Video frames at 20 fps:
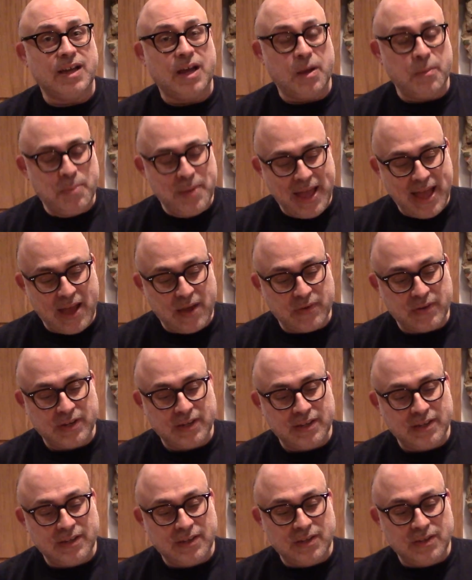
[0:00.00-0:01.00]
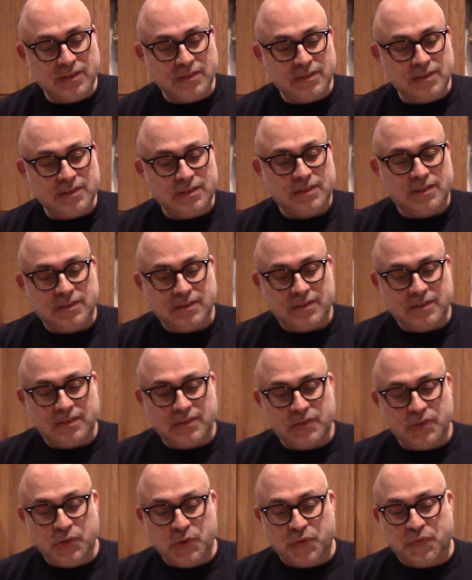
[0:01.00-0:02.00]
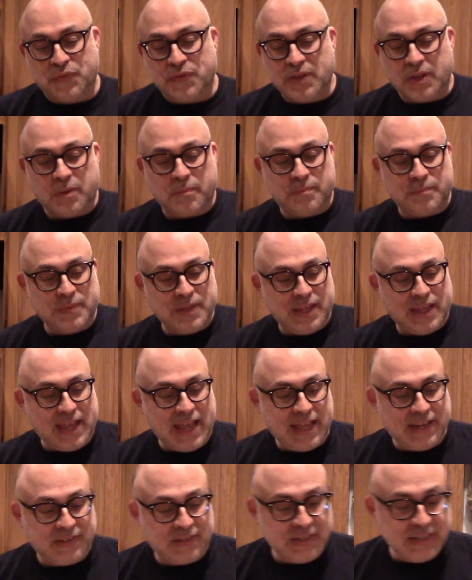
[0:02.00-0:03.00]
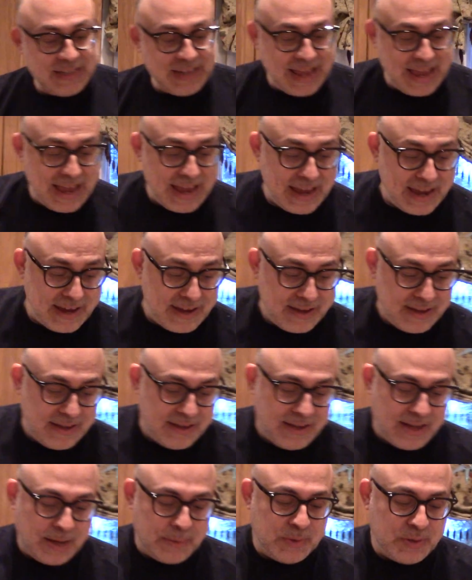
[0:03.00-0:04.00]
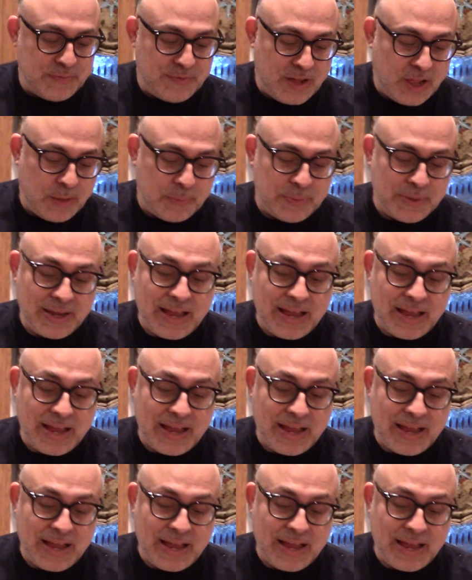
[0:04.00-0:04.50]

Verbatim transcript: about your film. And today, I'm developing